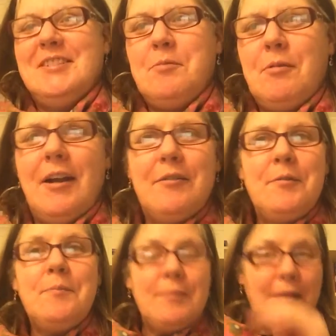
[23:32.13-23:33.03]
So proud of
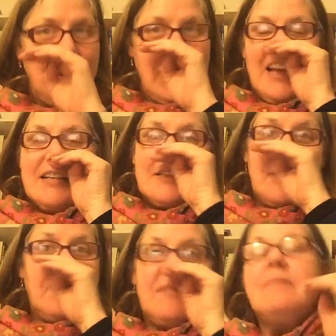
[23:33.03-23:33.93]
them.
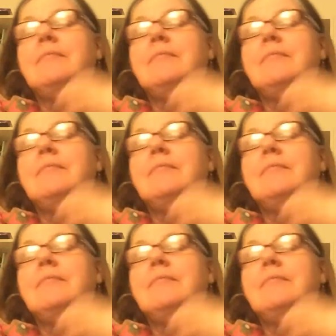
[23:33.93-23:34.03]
So